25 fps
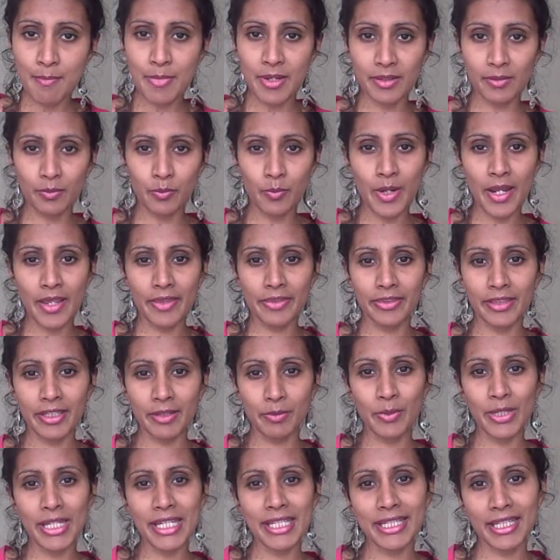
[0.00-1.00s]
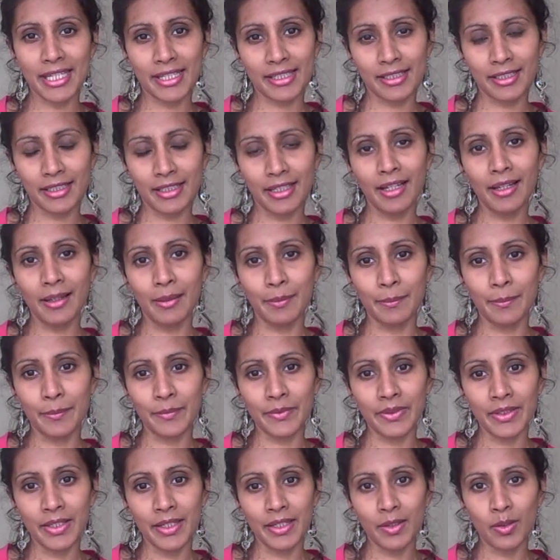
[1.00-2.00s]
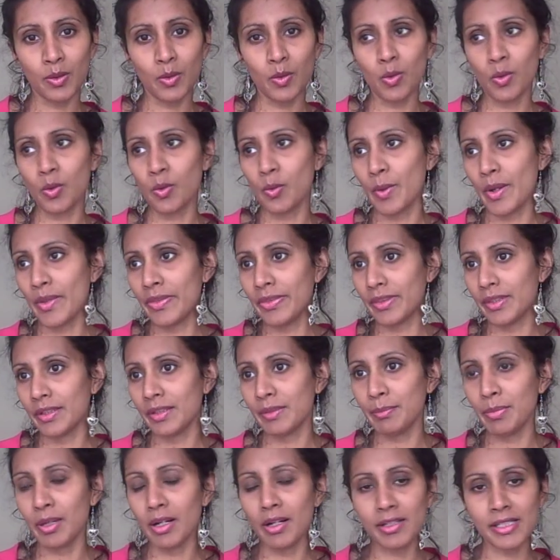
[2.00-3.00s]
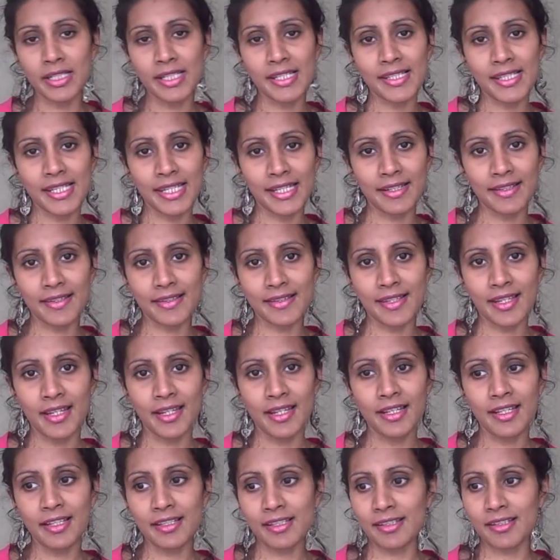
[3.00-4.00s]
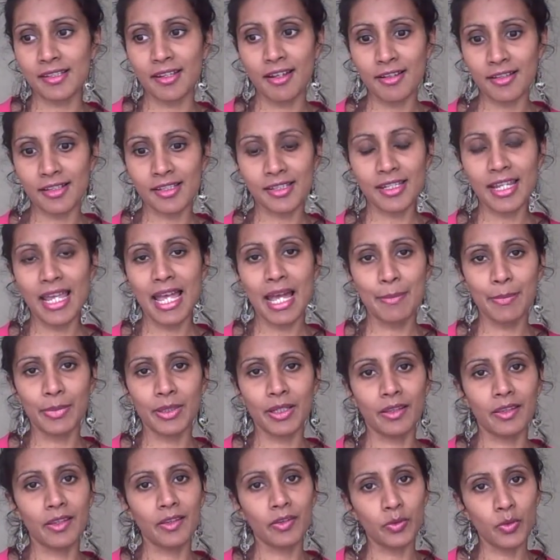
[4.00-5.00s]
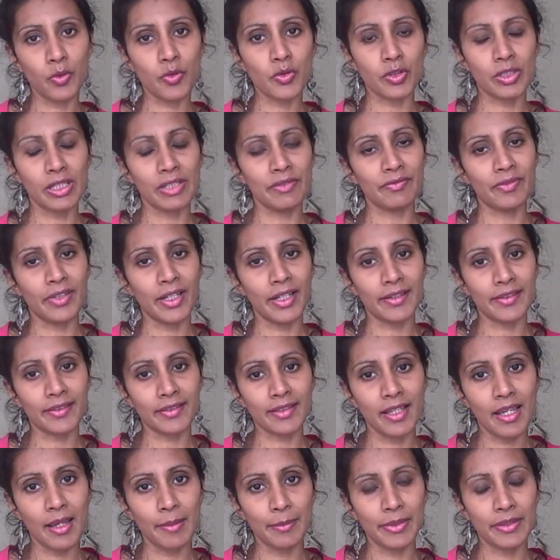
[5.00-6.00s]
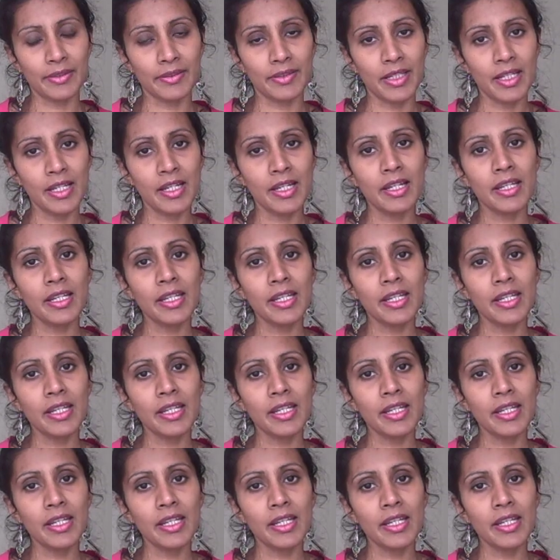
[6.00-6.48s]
but when the weekend comes or when the party scenes starts to happen and the social invites happens,